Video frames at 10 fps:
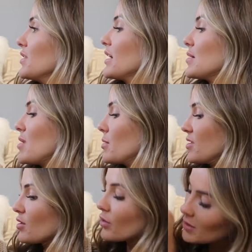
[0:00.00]
And they came out
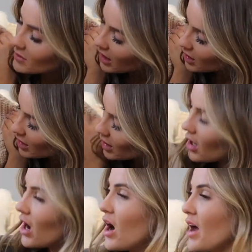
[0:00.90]
with the cream color.
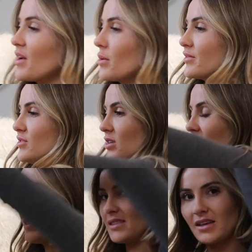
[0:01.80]
I think one of you
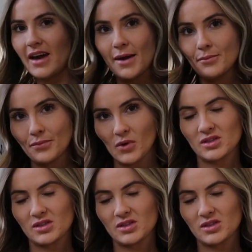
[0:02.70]
guys um,